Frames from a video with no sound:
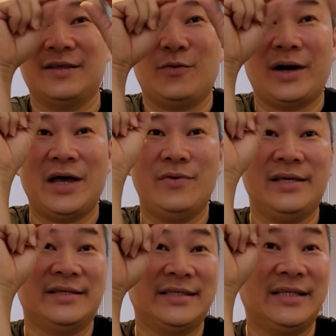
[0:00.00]
Whatever
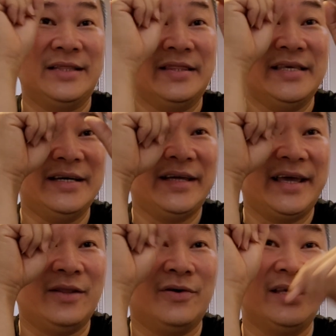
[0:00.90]
you see, the needle
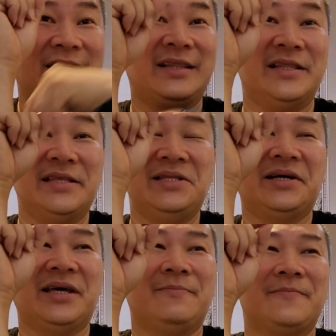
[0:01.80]
head only, the needle
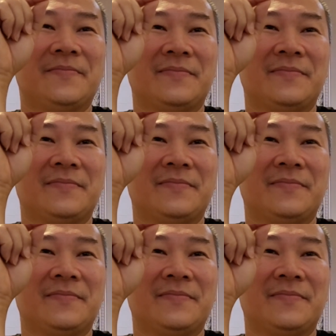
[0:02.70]
head.